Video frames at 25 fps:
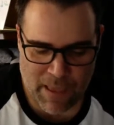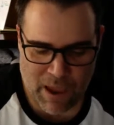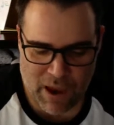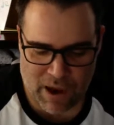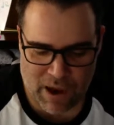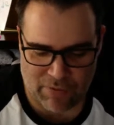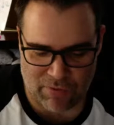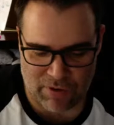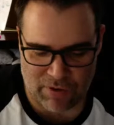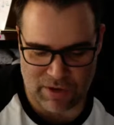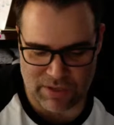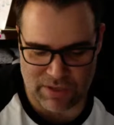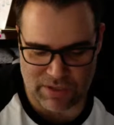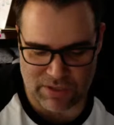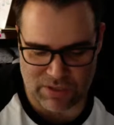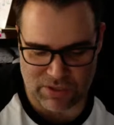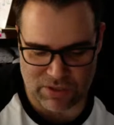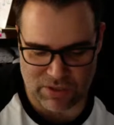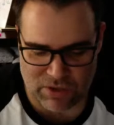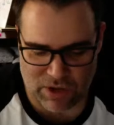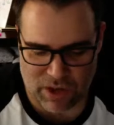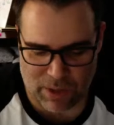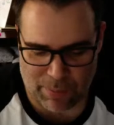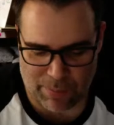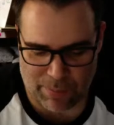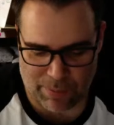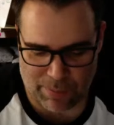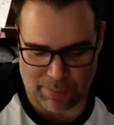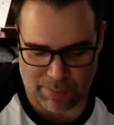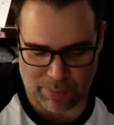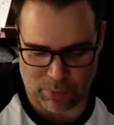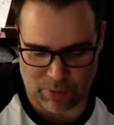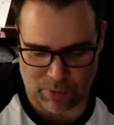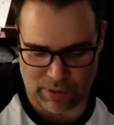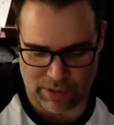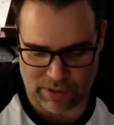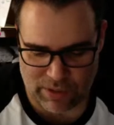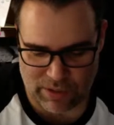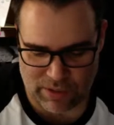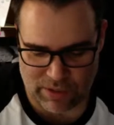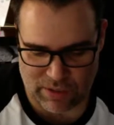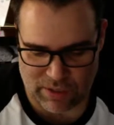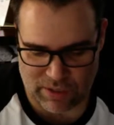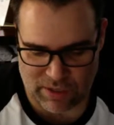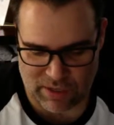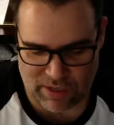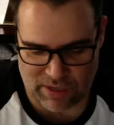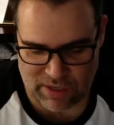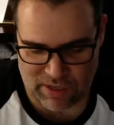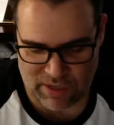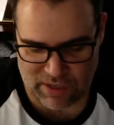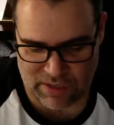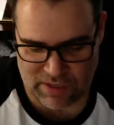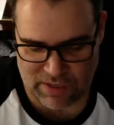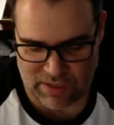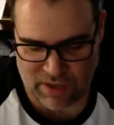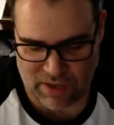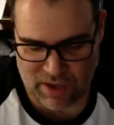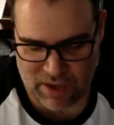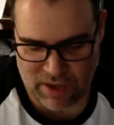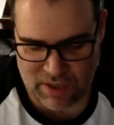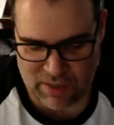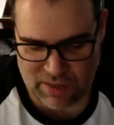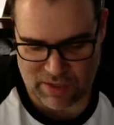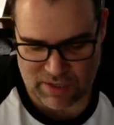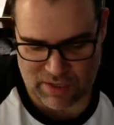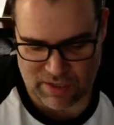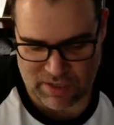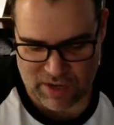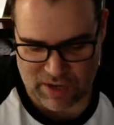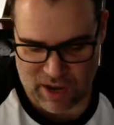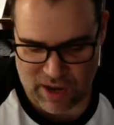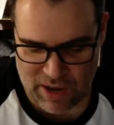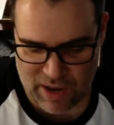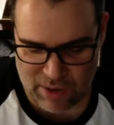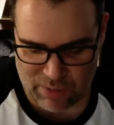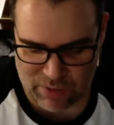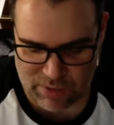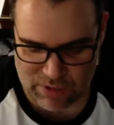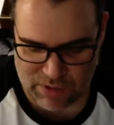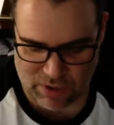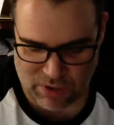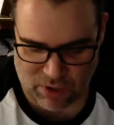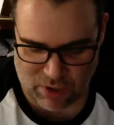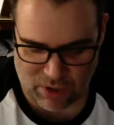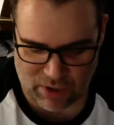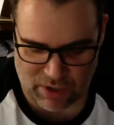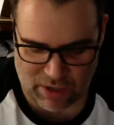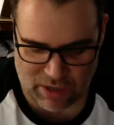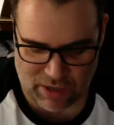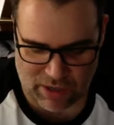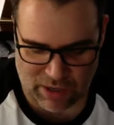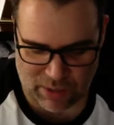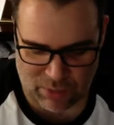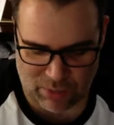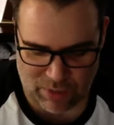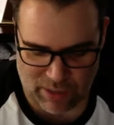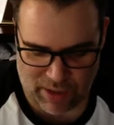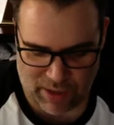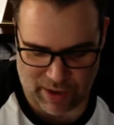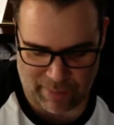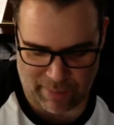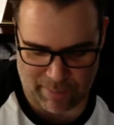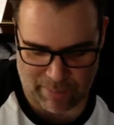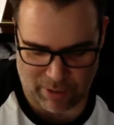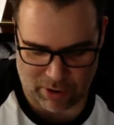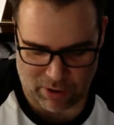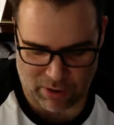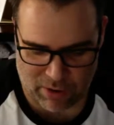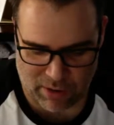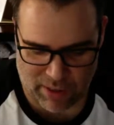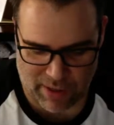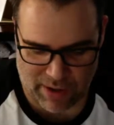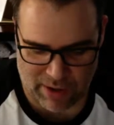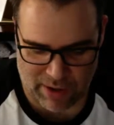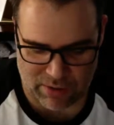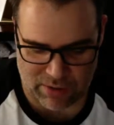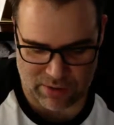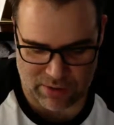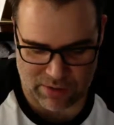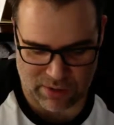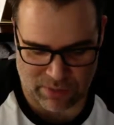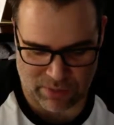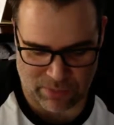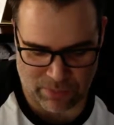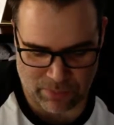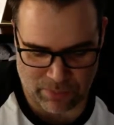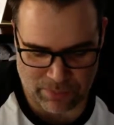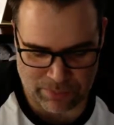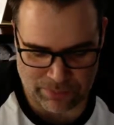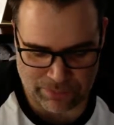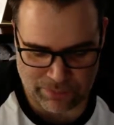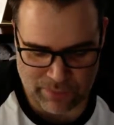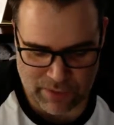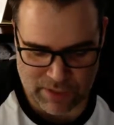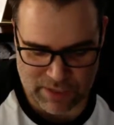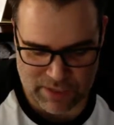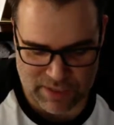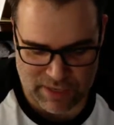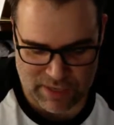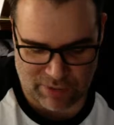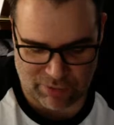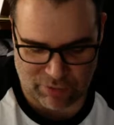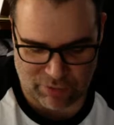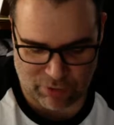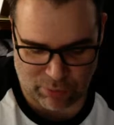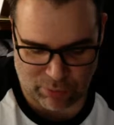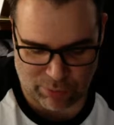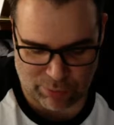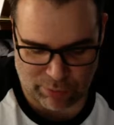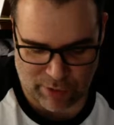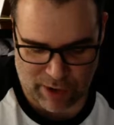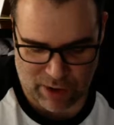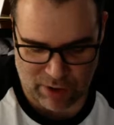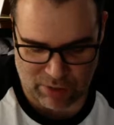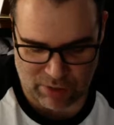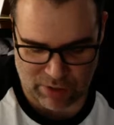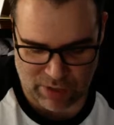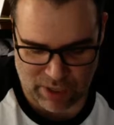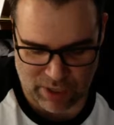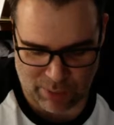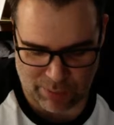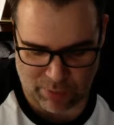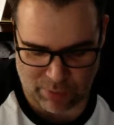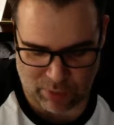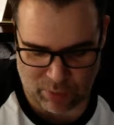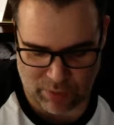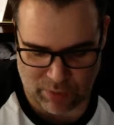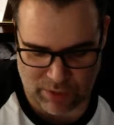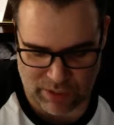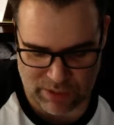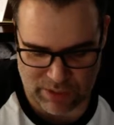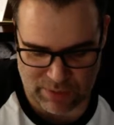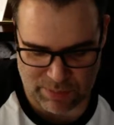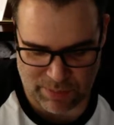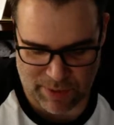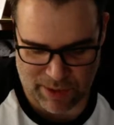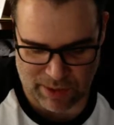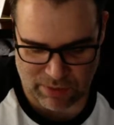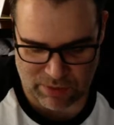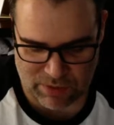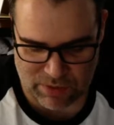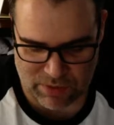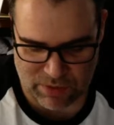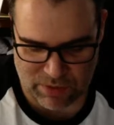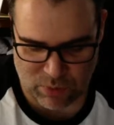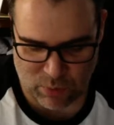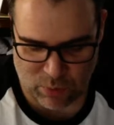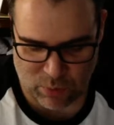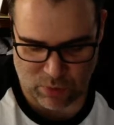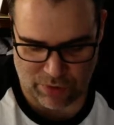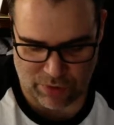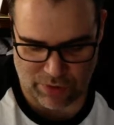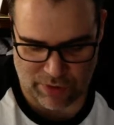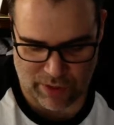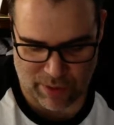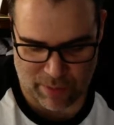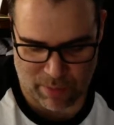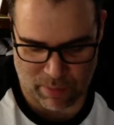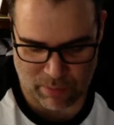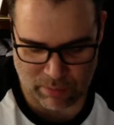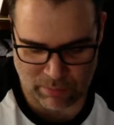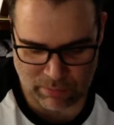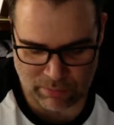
Irene stood up and pointed to the east. The sky was darkening with amber clouds, and several brown tumbleweeds bounced toward them.